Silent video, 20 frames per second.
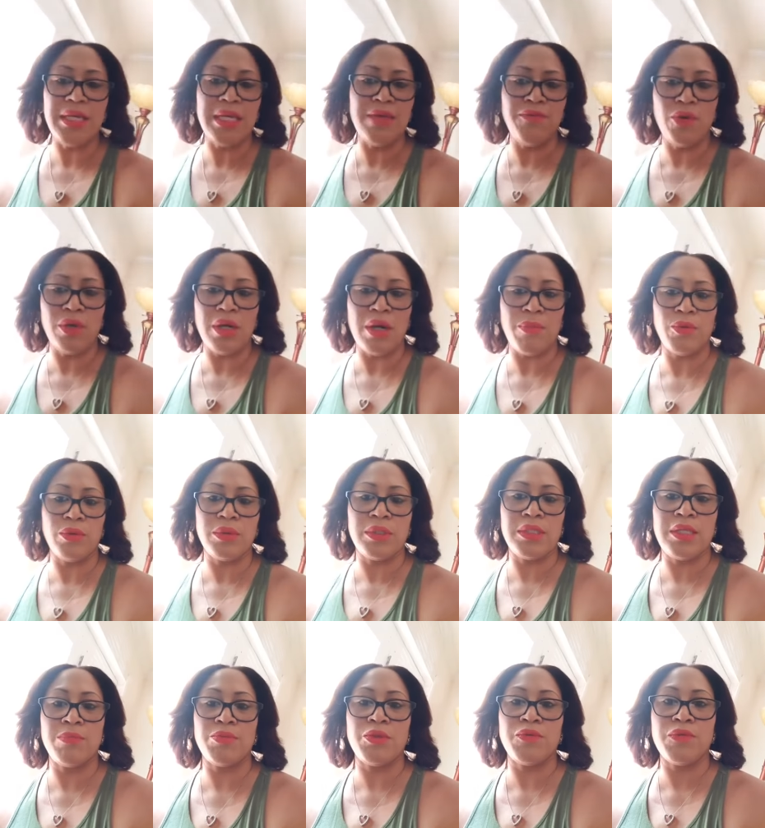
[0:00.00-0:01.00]
me give you a couple
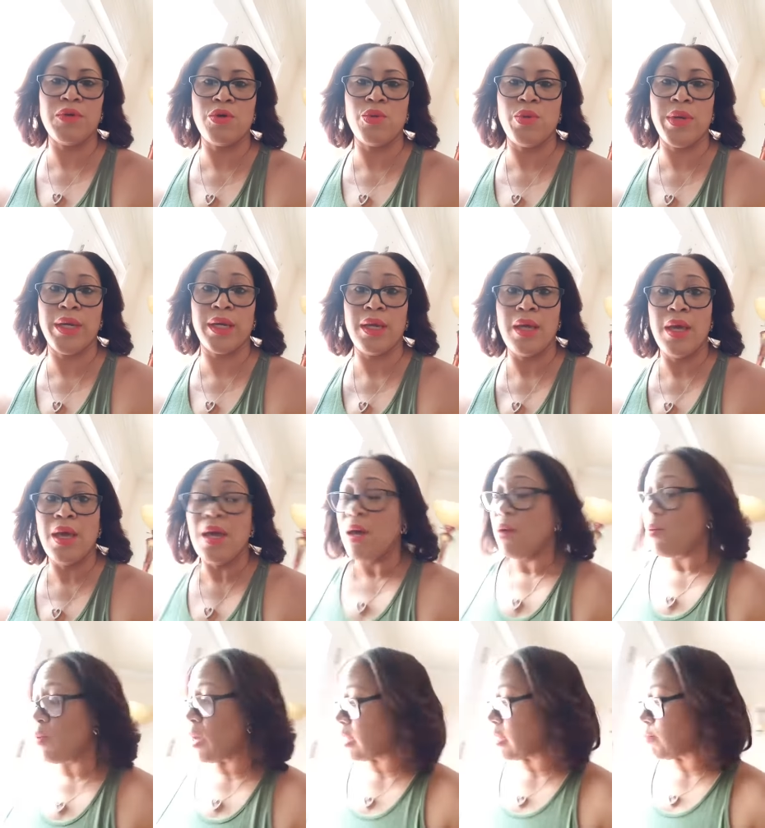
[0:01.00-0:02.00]
tips real quick
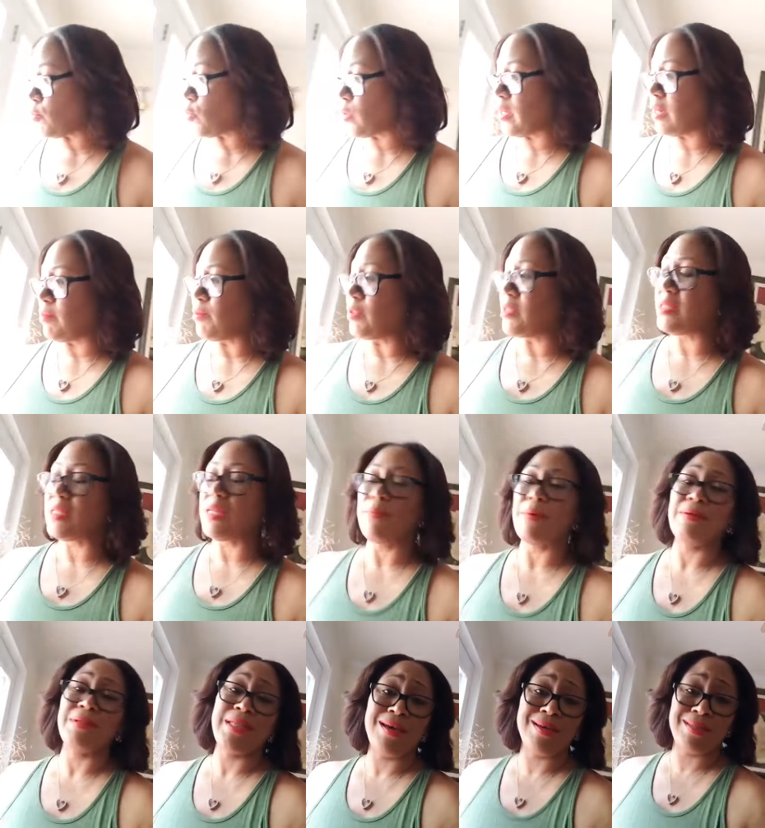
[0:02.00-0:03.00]
while I'm on here. I'm gonna step
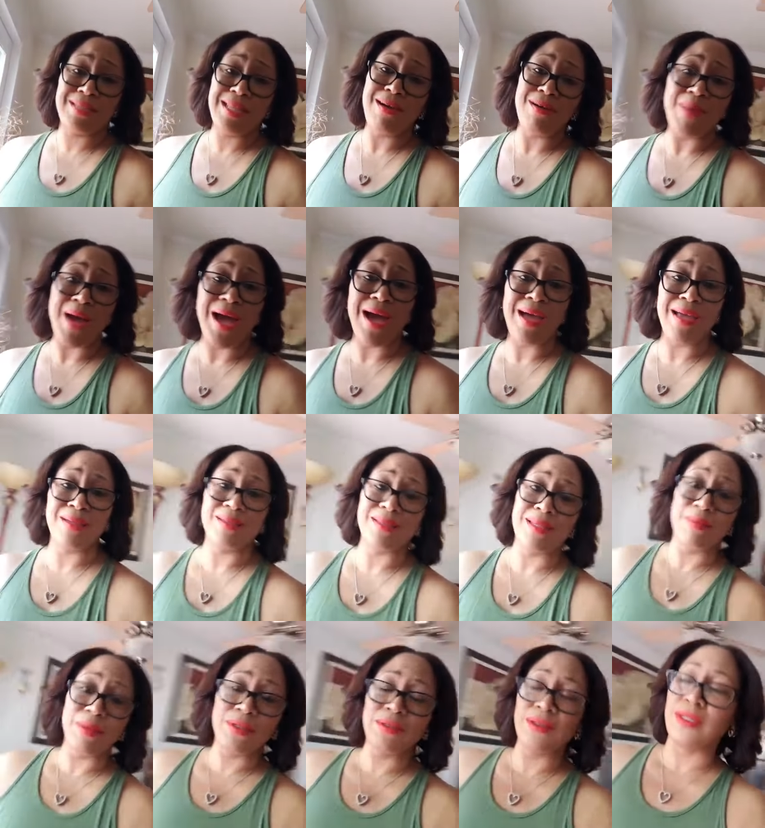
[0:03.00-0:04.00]
outside because now I'm hot
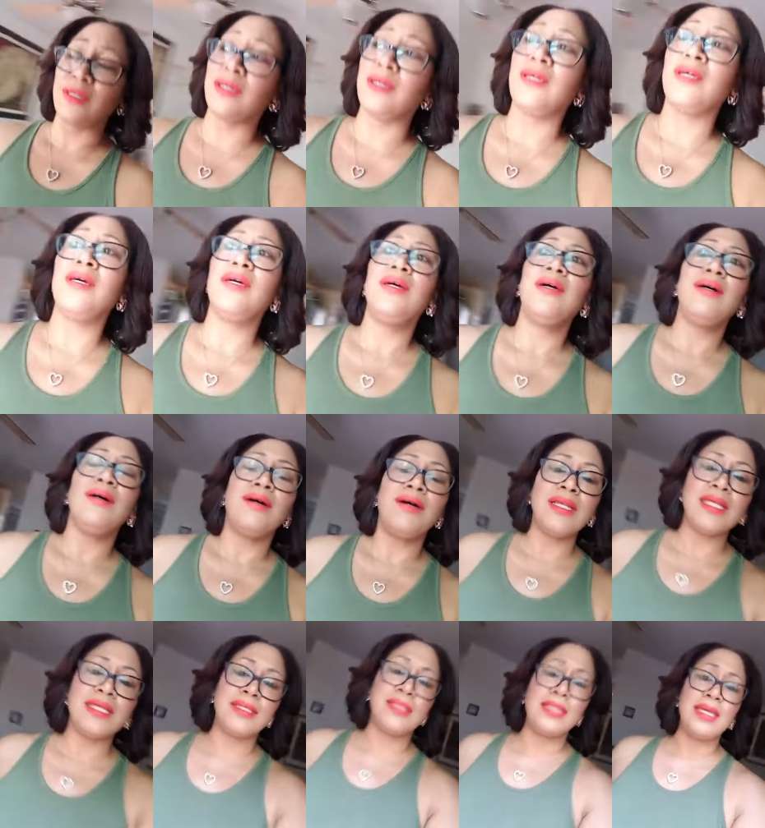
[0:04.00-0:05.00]
because I've been cooking.
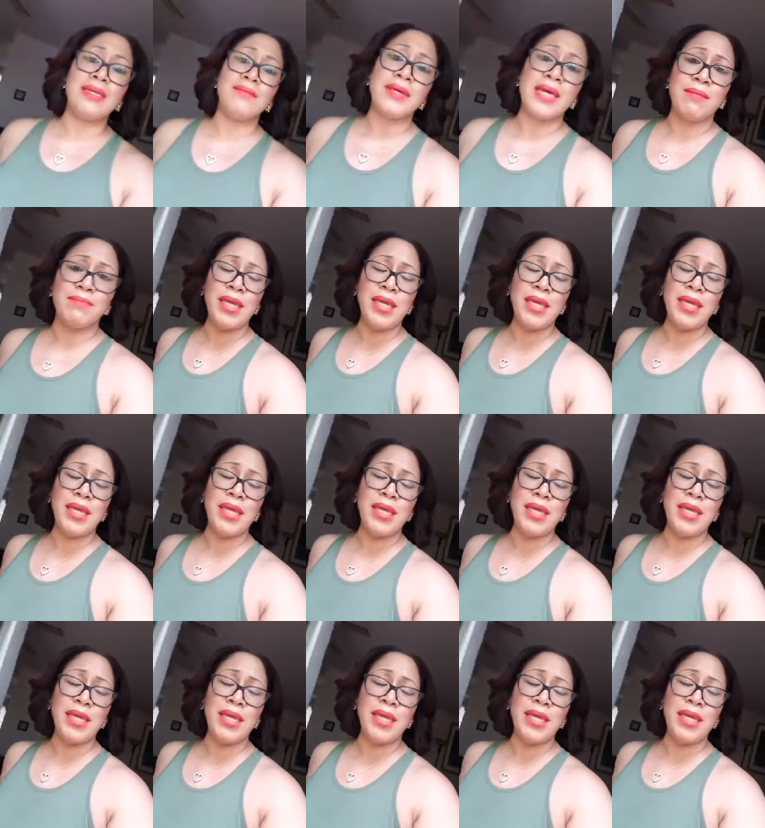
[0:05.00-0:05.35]
All that steam got